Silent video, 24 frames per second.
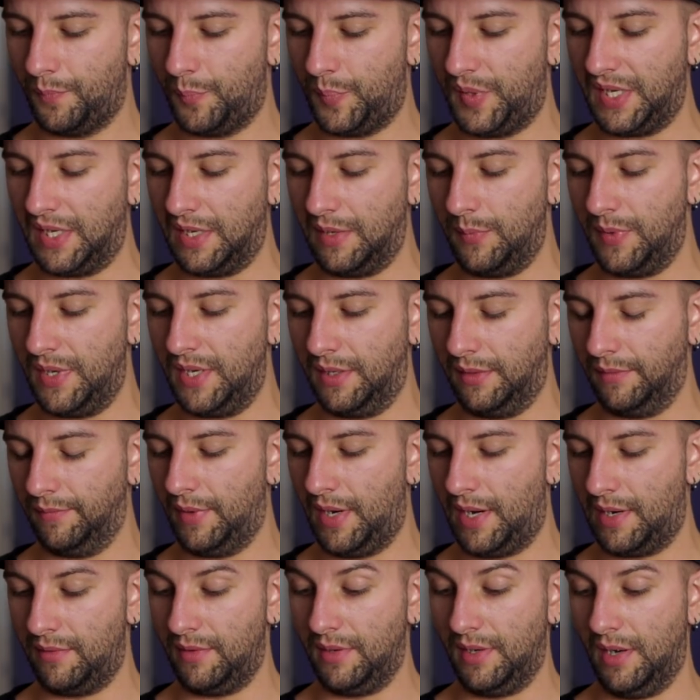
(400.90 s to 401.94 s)
PDB.
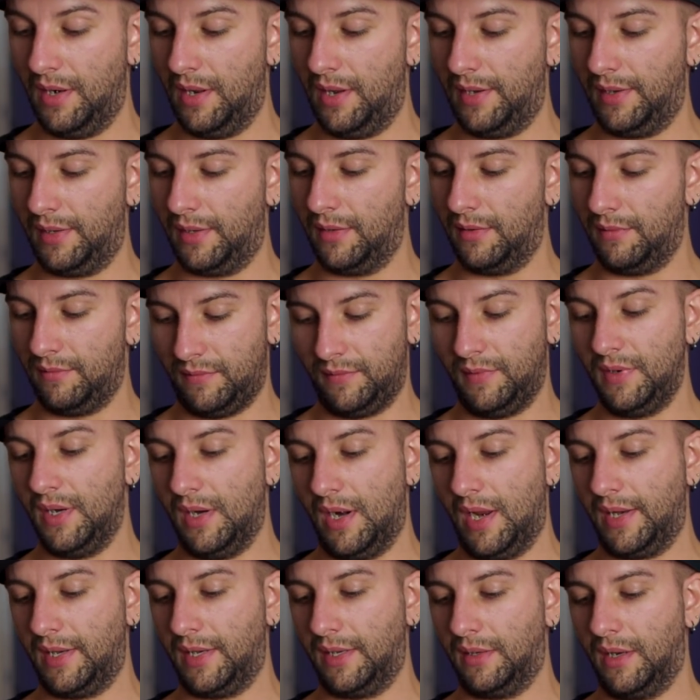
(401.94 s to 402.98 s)
I really
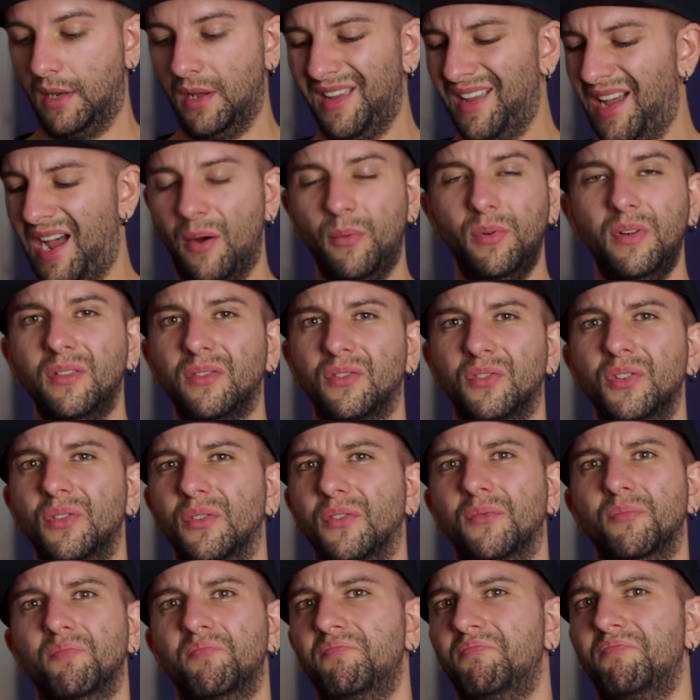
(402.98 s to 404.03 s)
like it. I wouldn't
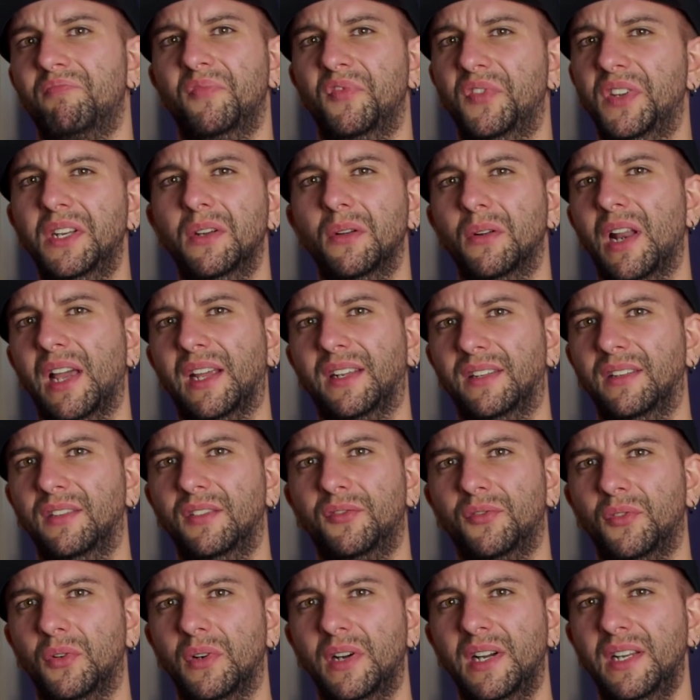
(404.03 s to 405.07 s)
do video like
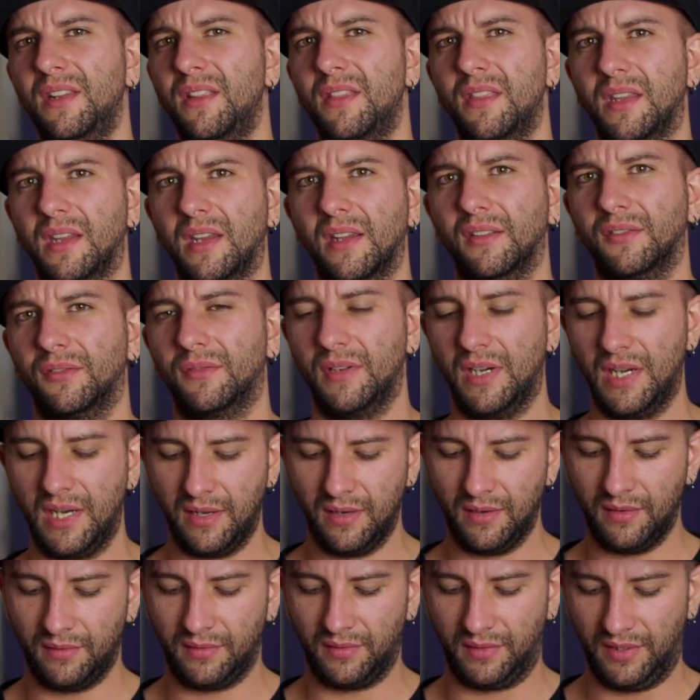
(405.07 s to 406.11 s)
this for anything else,
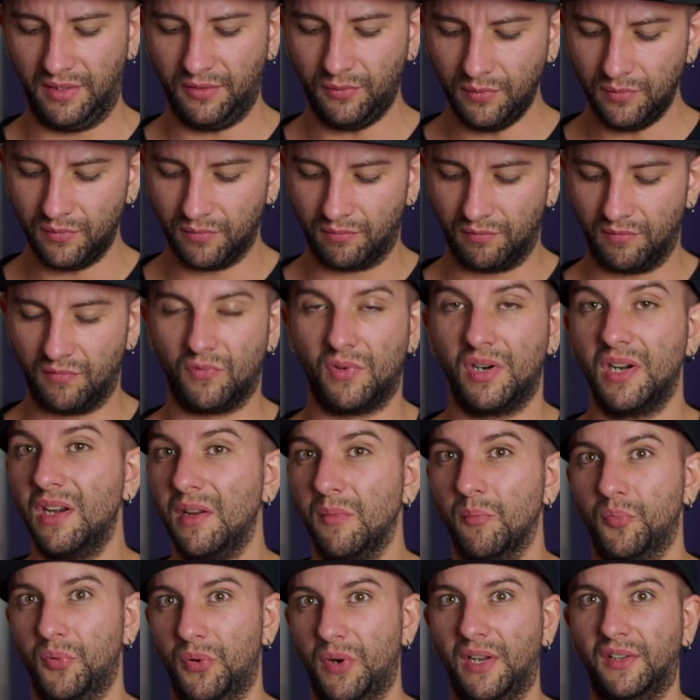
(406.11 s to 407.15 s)
really. This one
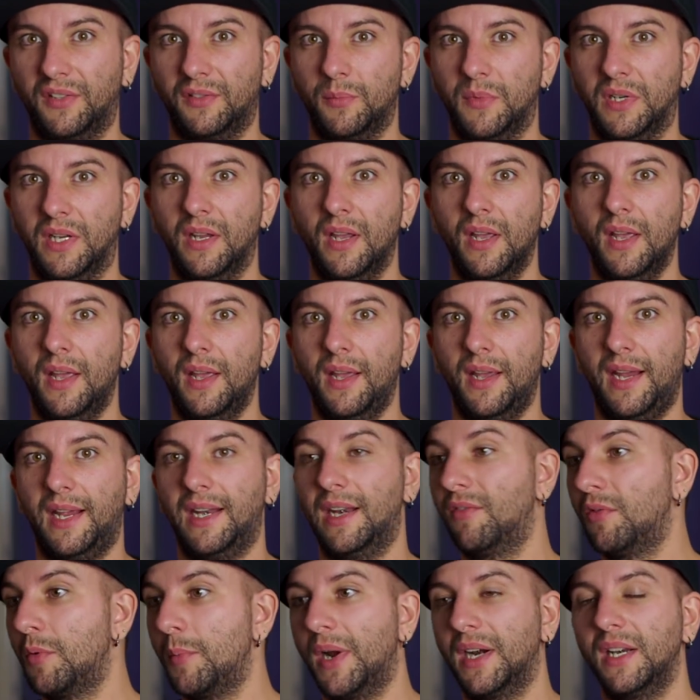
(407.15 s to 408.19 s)
really impressed me,
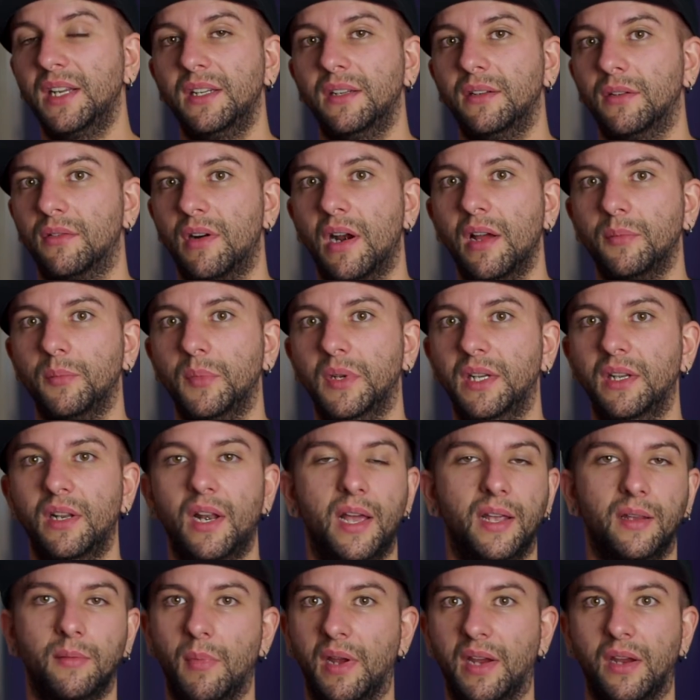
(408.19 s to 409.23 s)
and everybody around me,
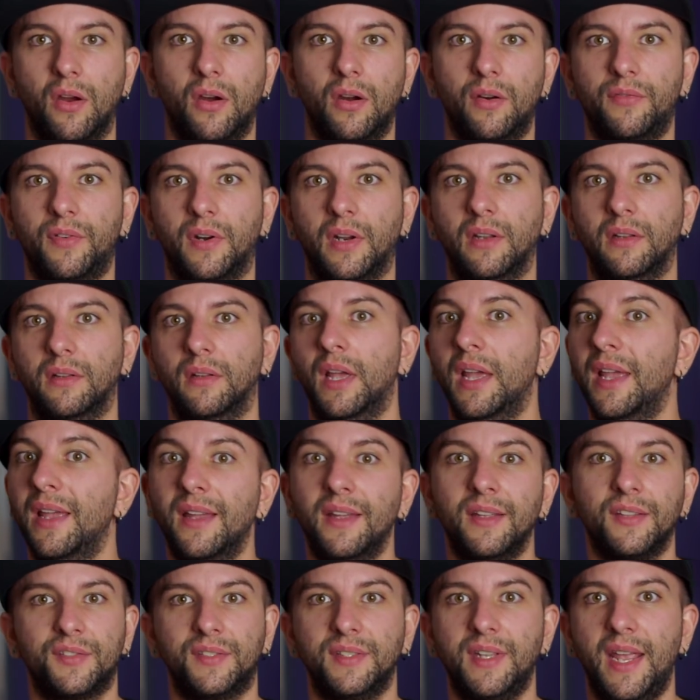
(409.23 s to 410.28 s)
like my girlfriend
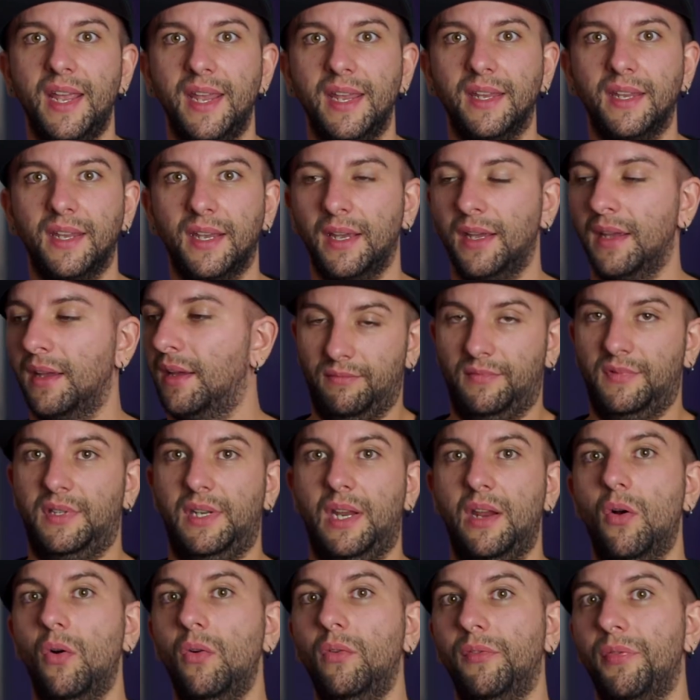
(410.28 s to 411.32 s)
Snake,
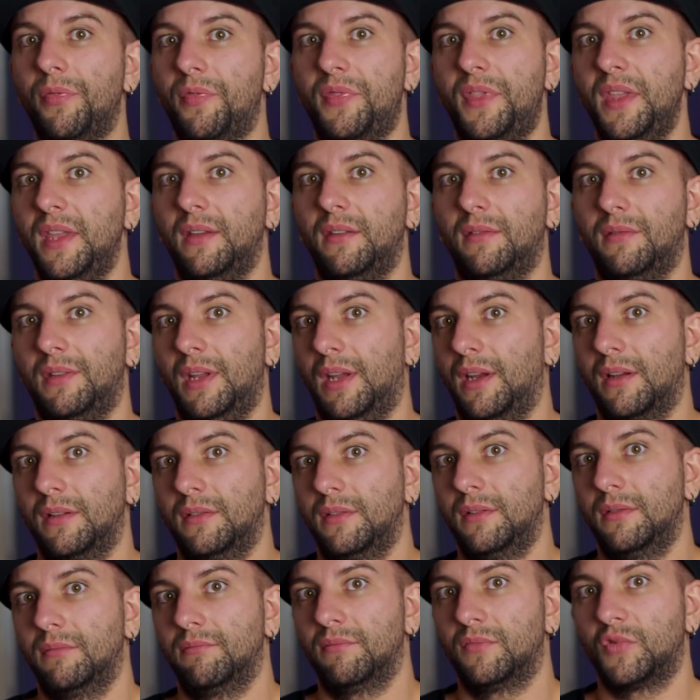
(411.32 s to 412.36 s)
they all think they're
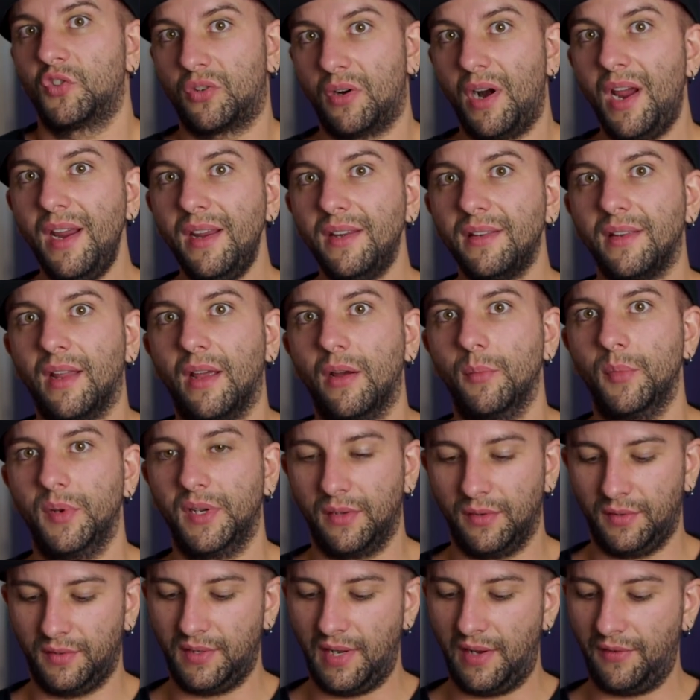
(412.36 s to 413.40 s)
gonna try it now
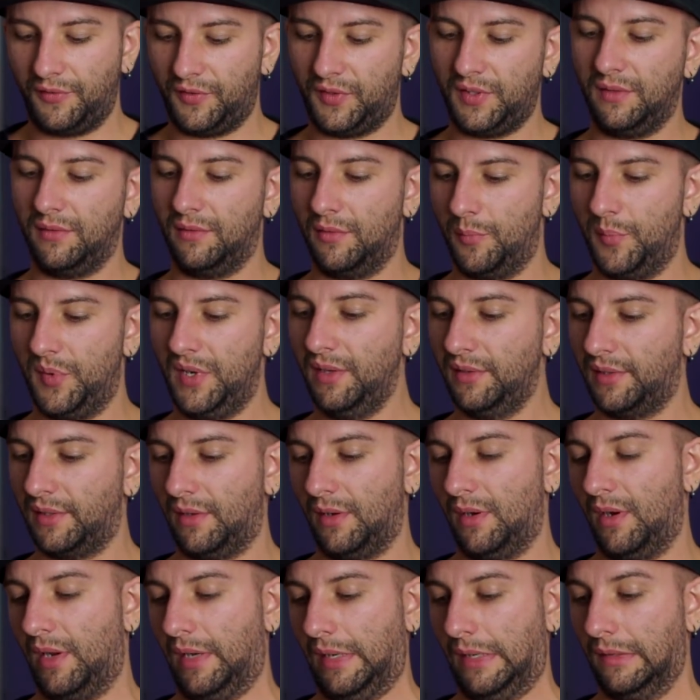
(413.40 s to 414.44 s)
because they've seen the build
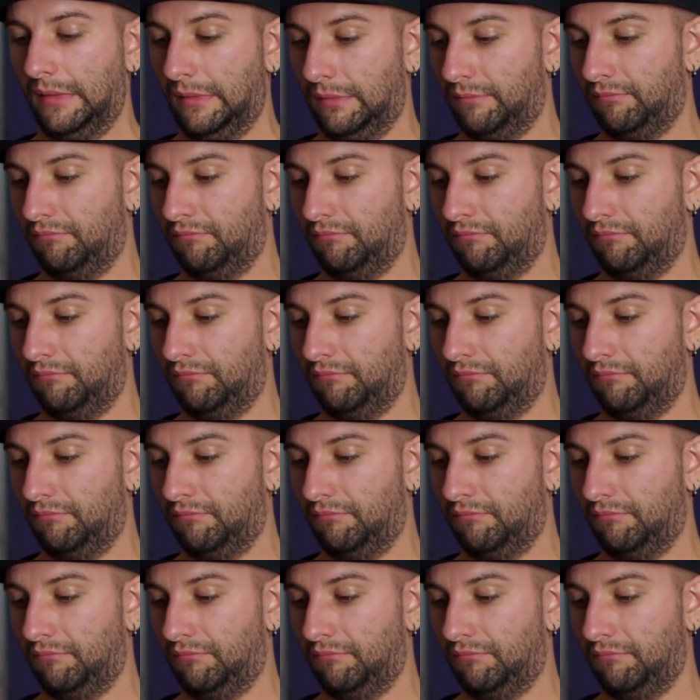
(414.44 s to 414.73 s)
and they're like,